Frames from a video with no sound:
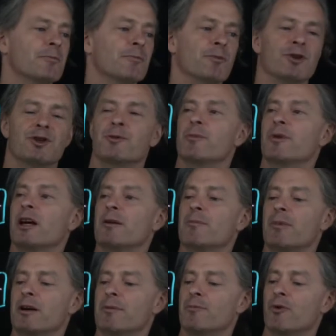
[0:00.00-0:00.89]

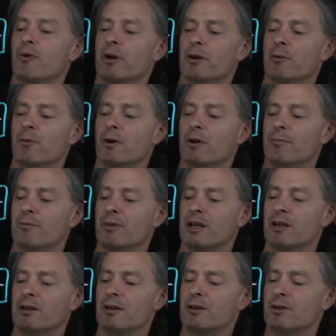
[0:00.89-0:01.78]
multiplied by 0.1
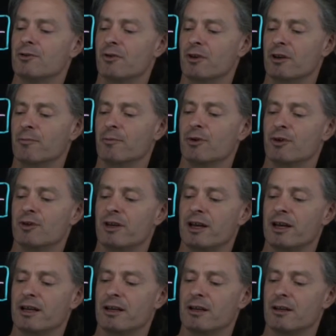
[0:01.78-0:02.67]
meters. We can put
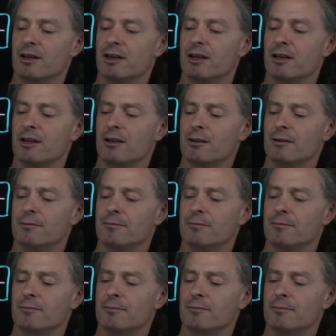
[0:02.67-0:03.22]
that in here.